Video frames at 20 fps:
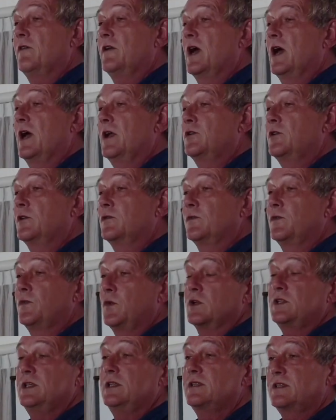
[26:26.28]
I learned
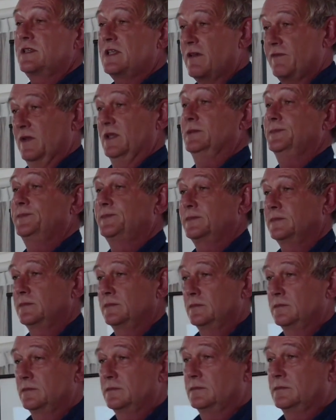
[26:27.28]
about betrayal
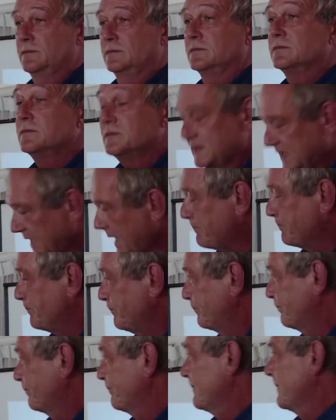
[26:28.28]
trauma. Have you heard
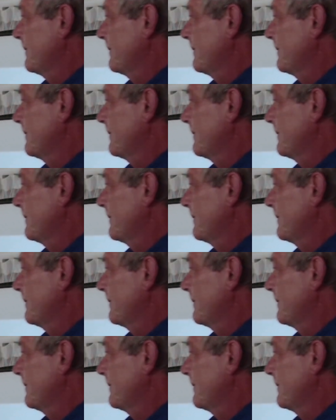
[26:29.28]
of these